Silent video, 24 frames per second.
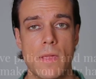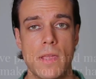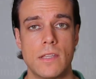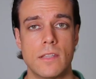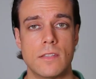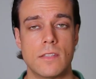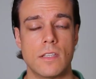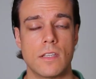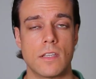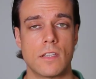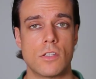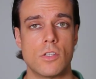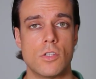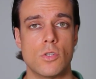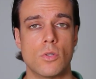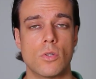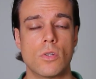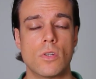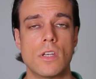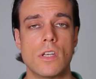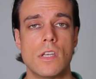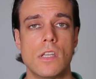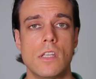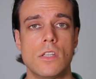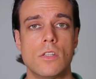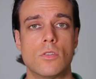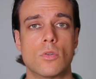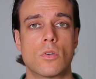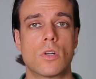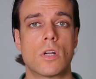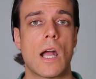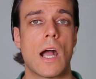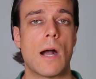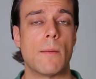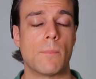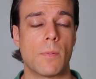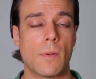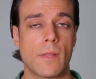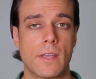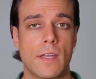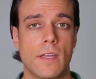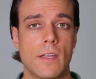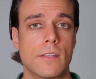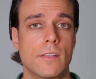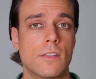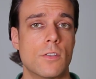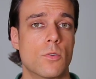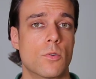thing. You don't need to
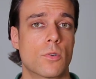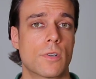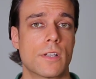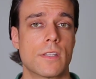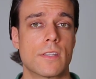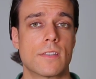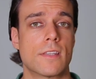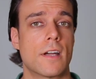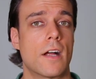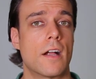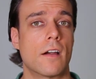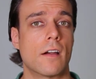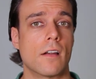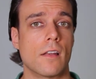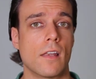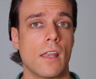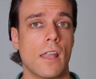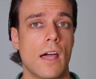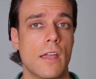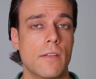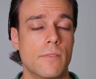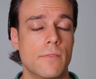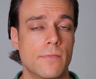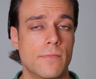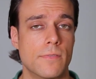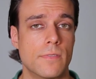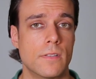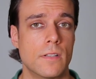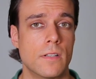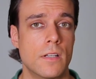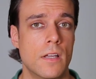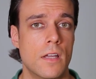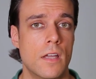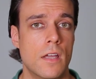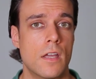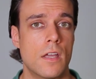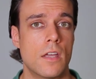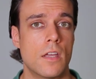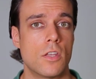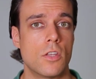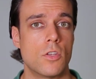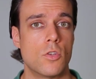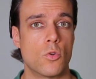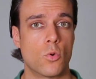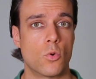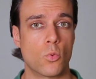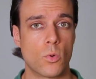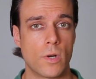complicate your entire life.
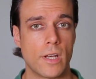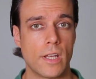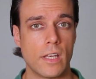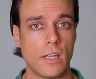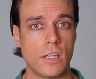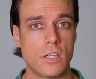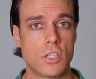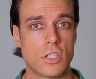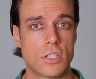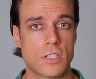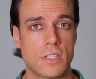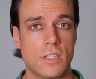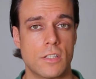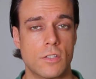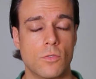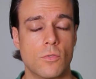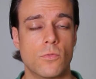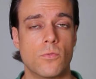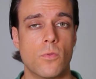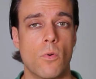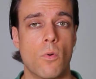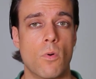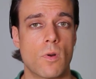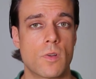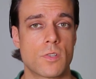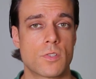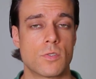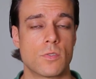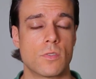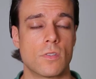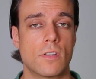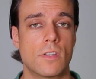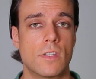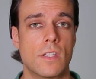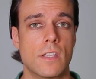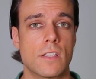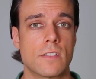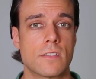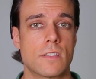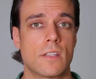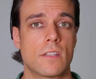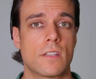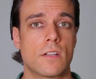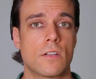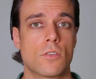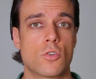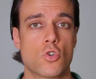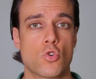You really just need to focus on the things that
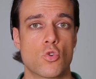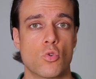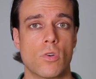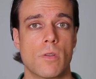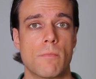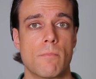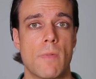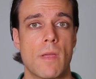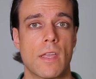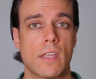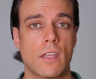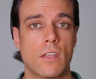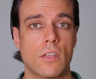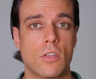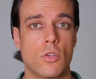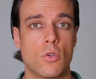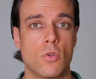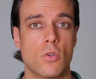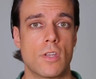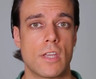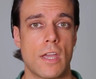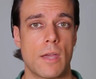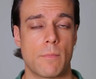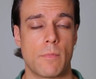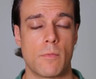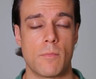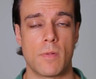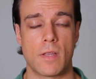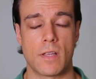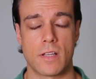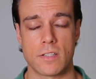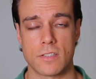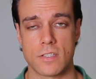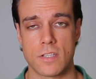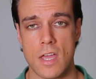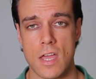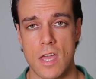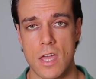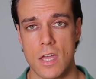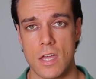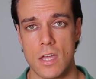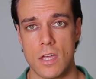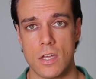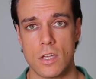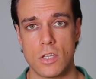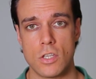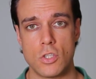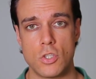are truly making you happy, because
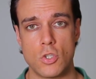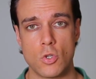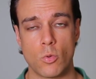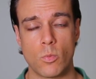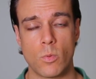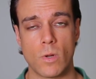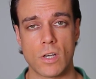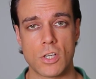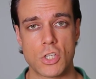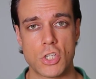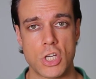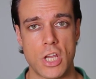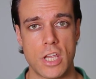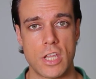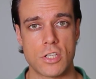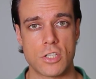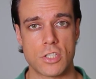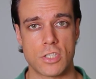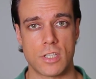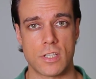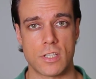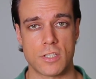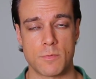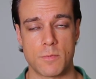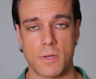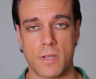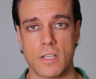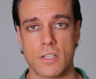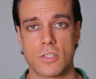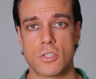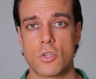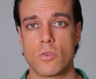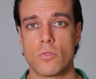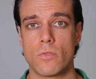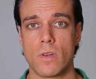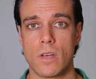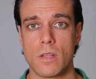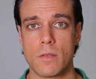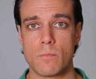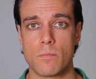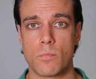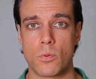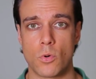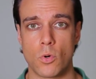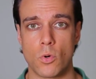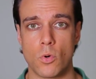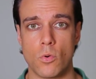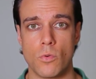you will change things, because you will
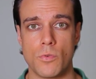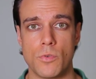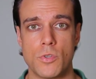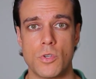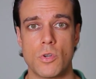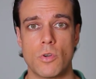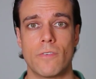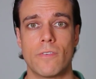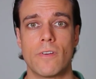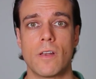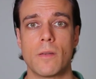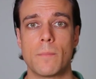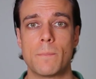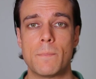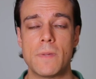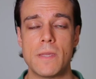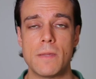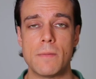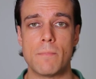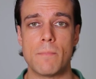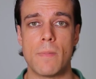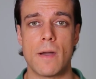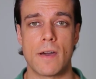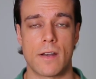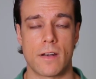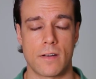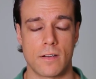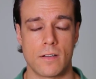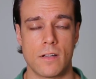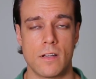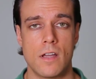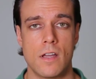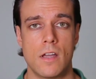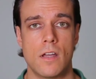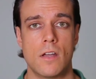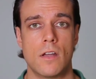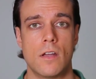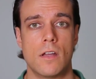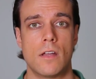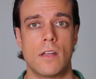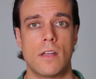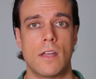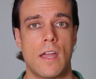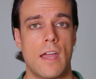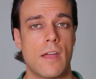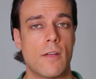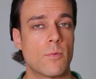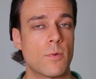improve, you will be better.
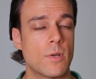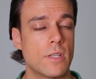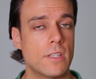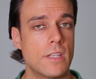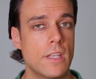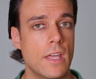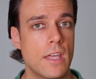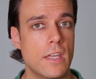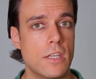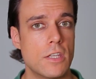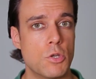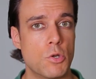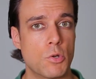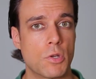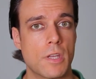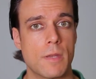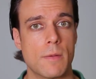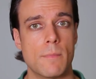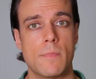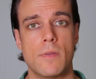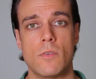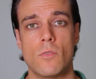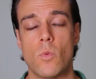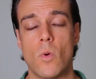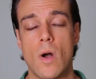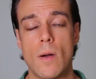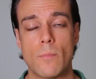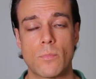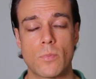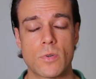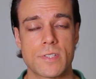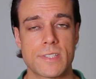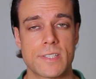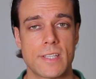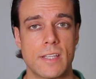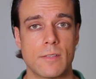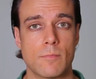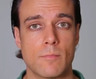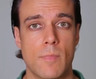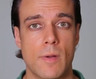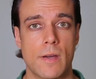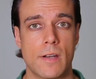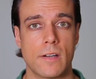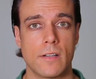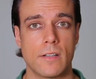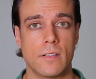Every day you can be 1% better.